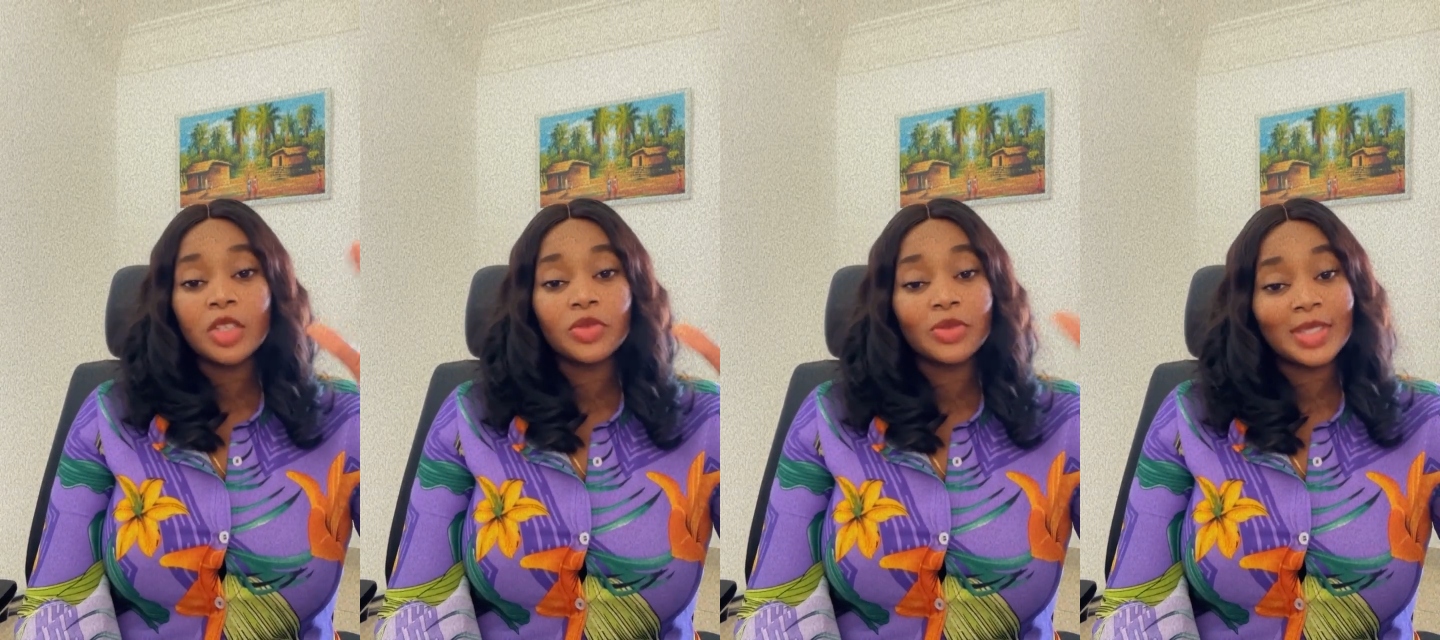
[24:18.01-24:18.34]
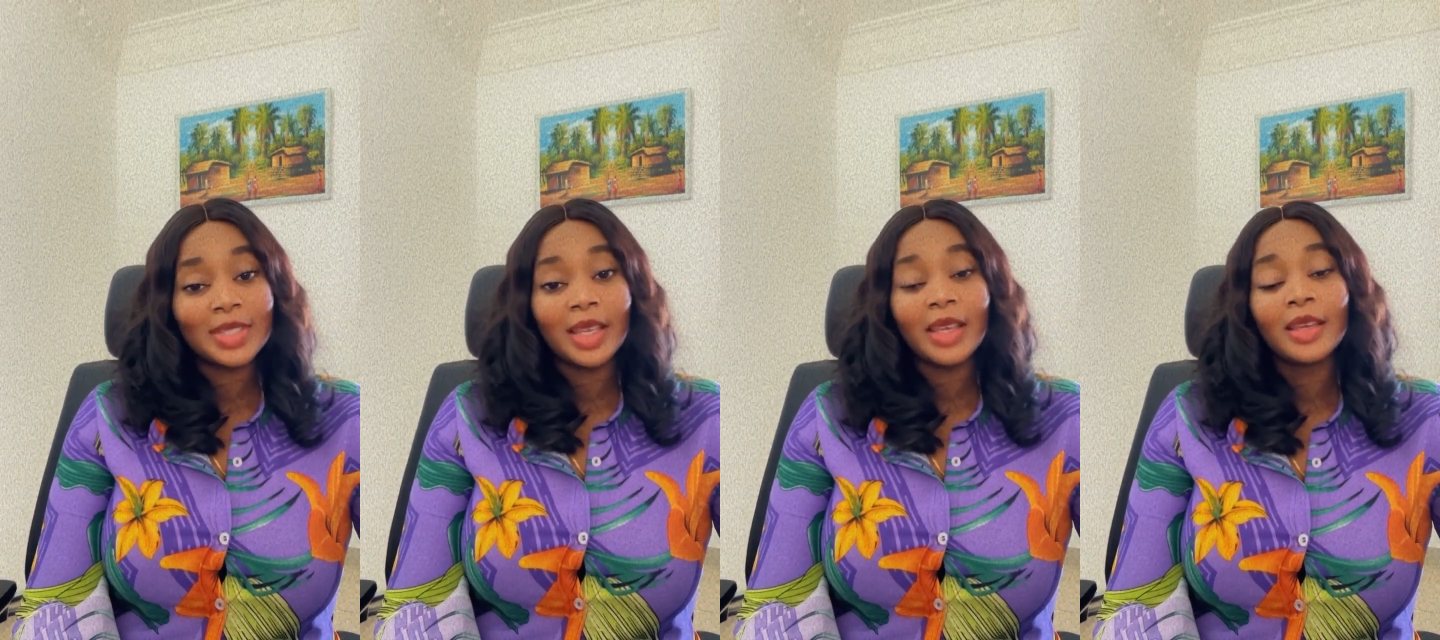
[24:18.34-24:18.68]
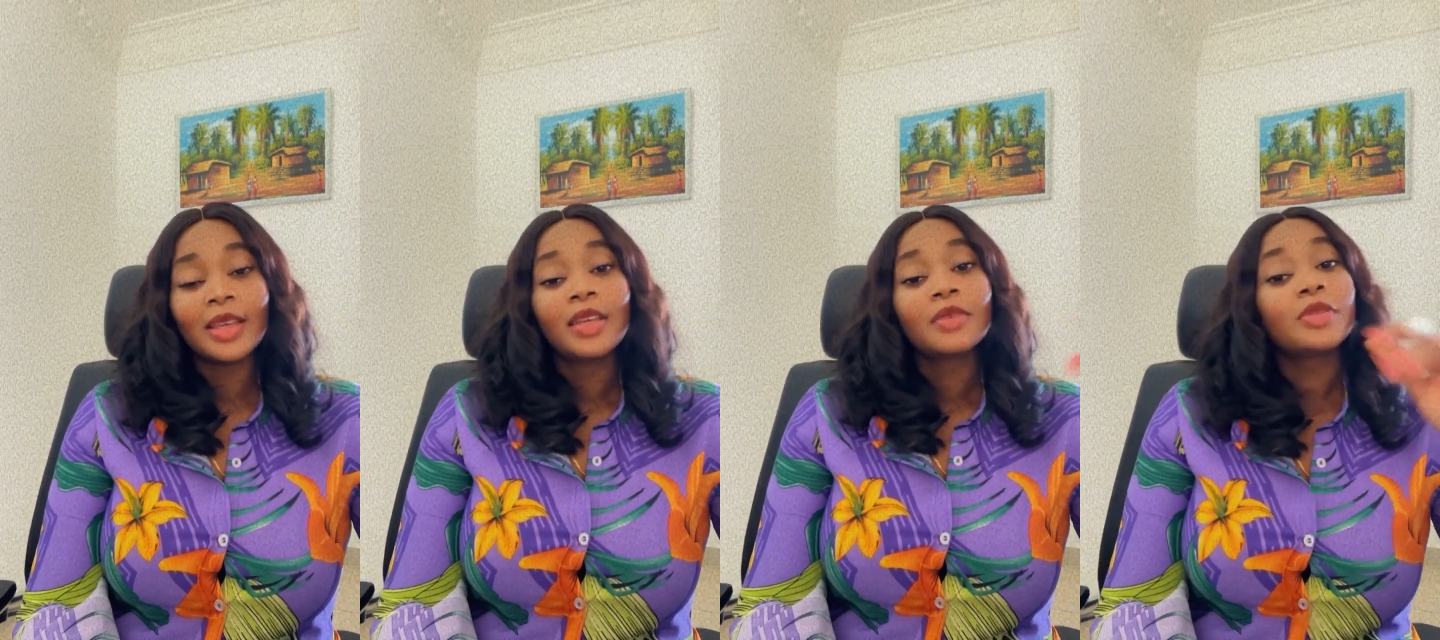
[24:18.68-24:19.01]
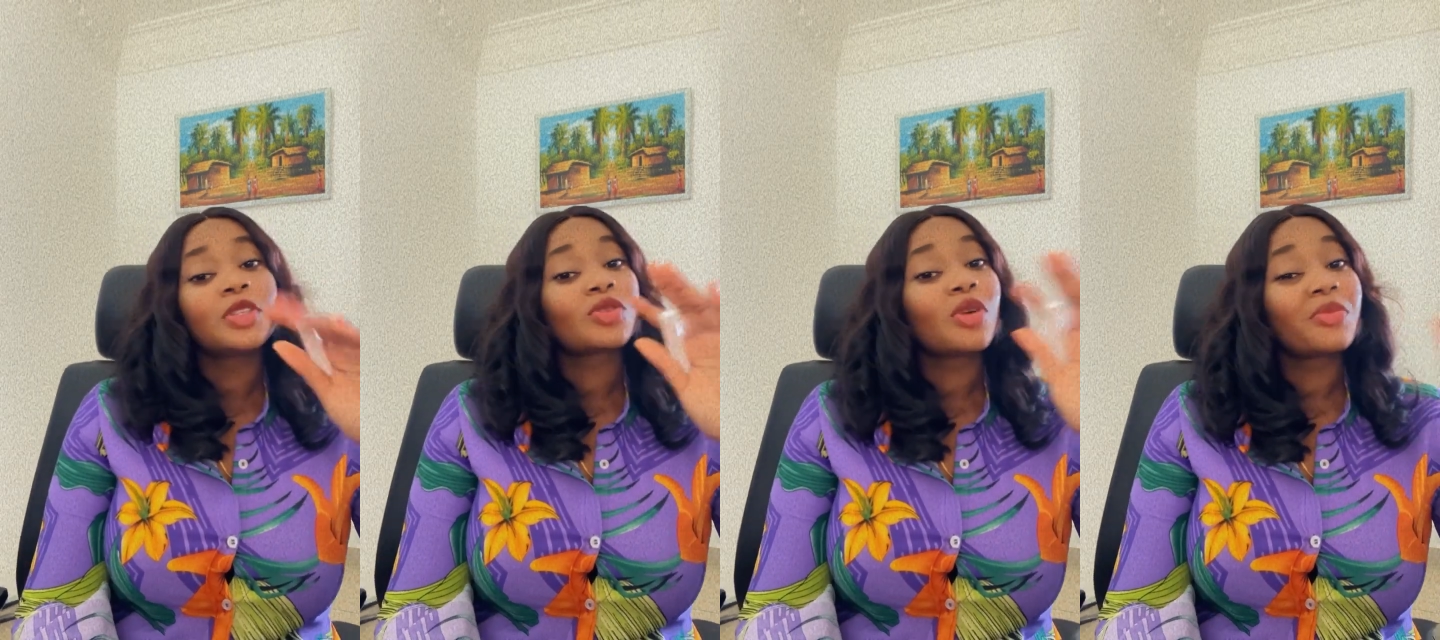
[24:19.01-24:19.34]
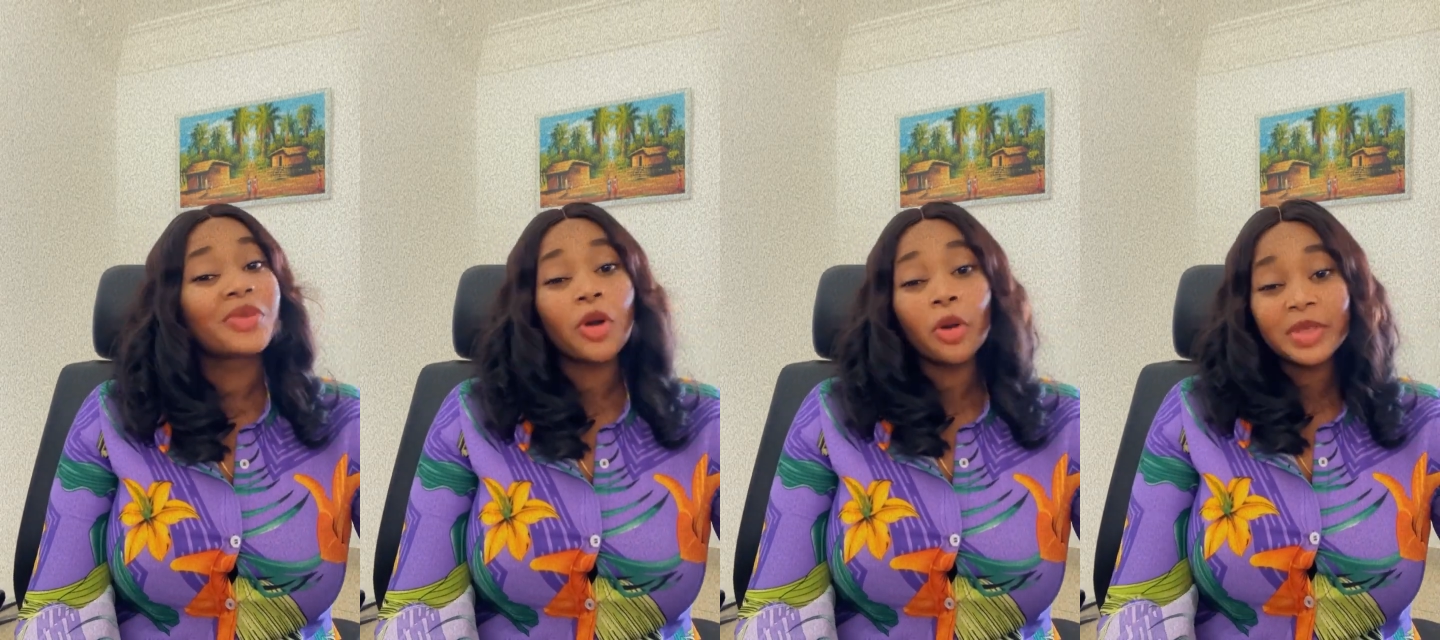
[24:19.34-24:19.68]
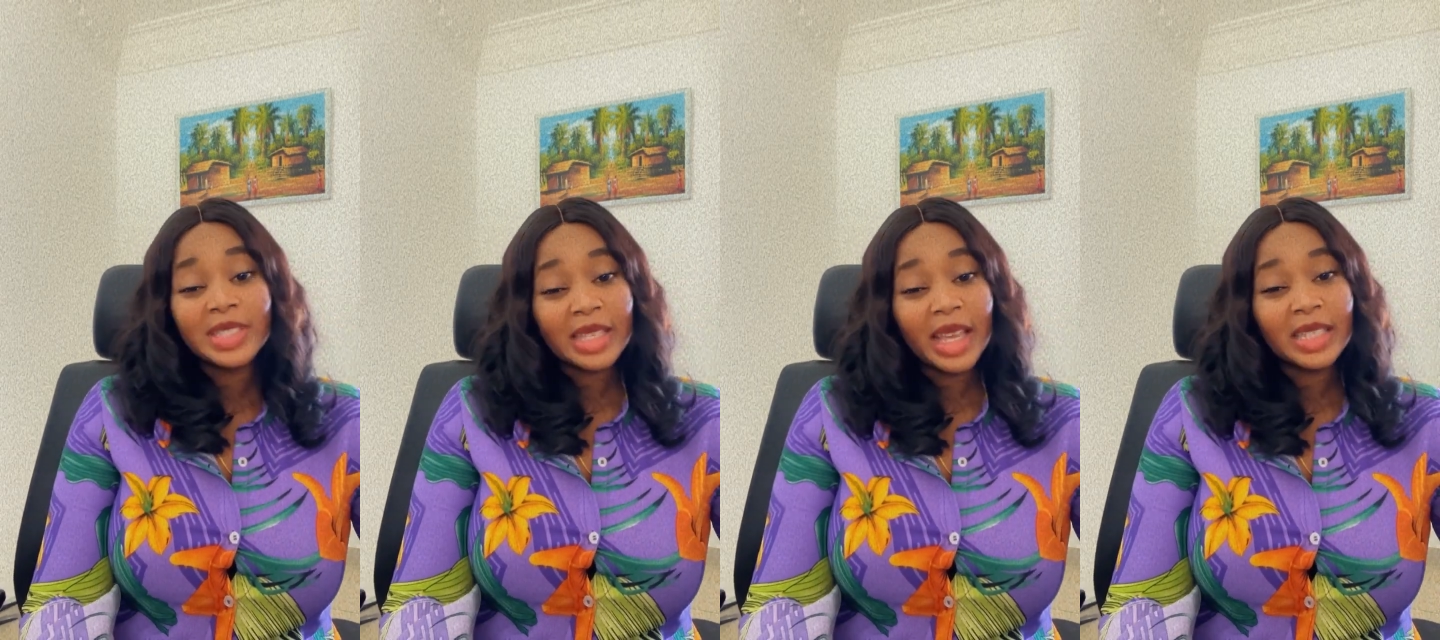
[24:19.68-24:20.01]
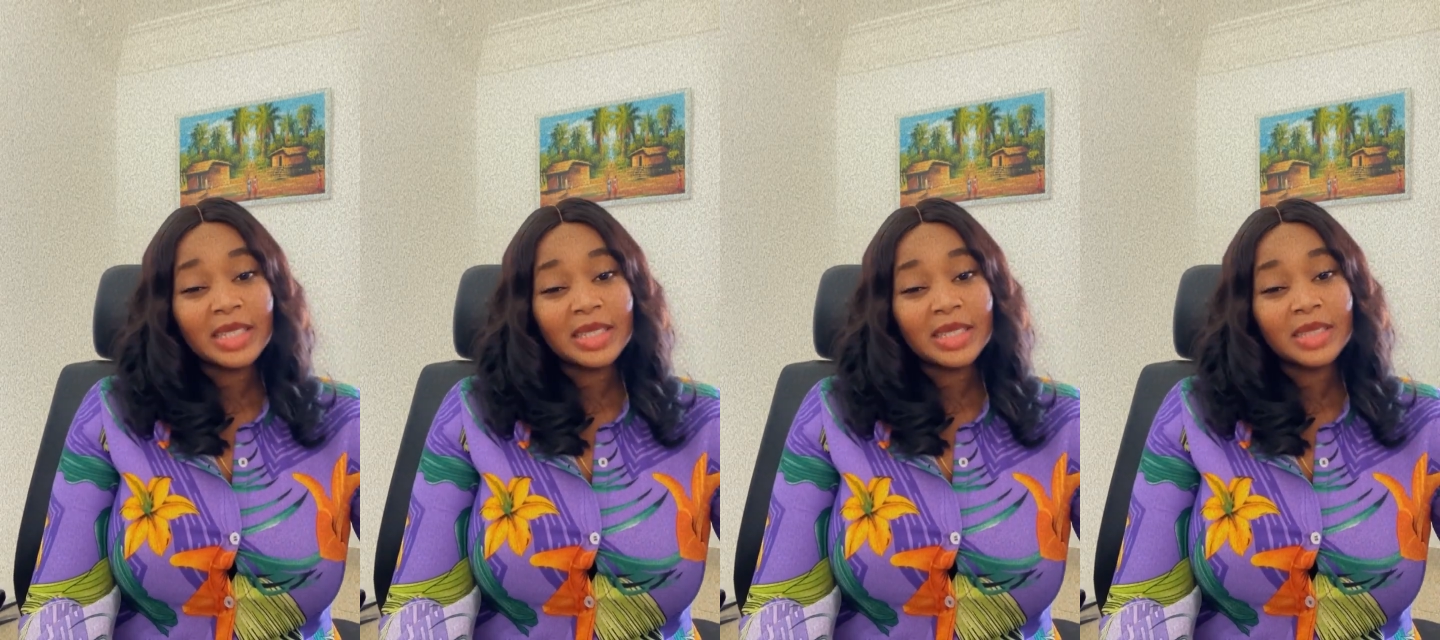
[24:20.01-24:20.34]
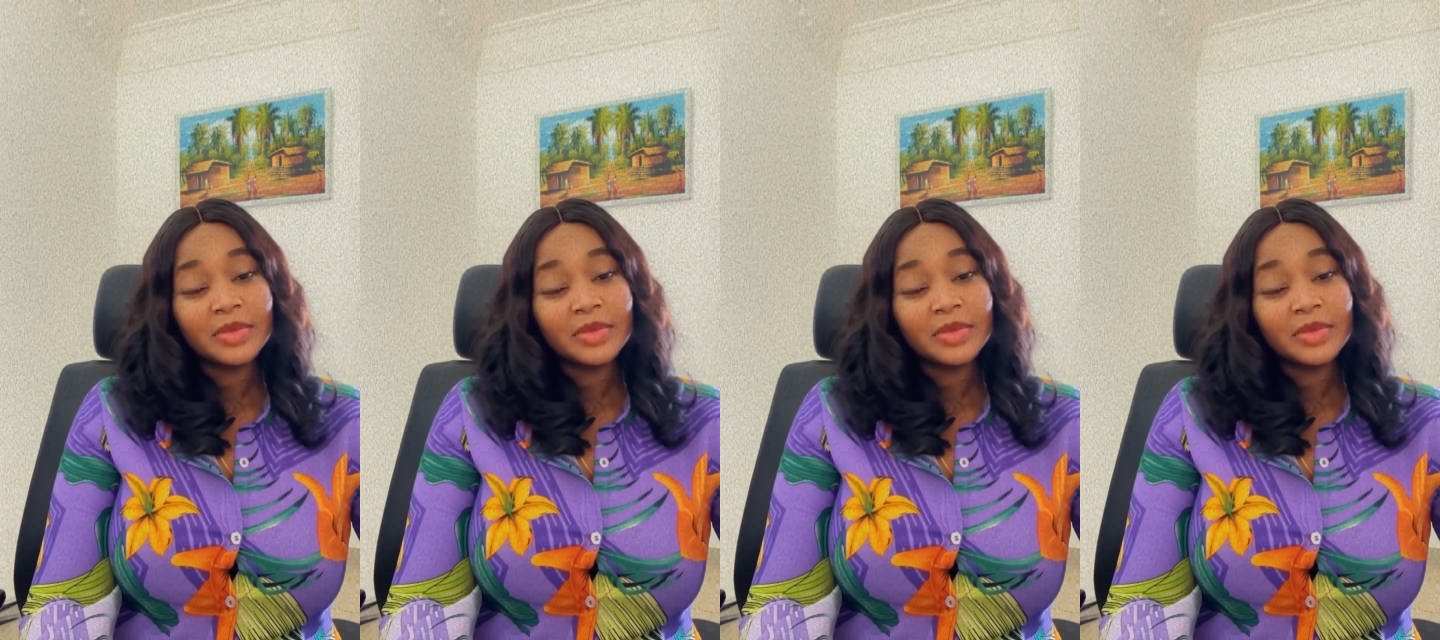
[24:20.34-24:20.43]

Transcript: to say, please don't be upset.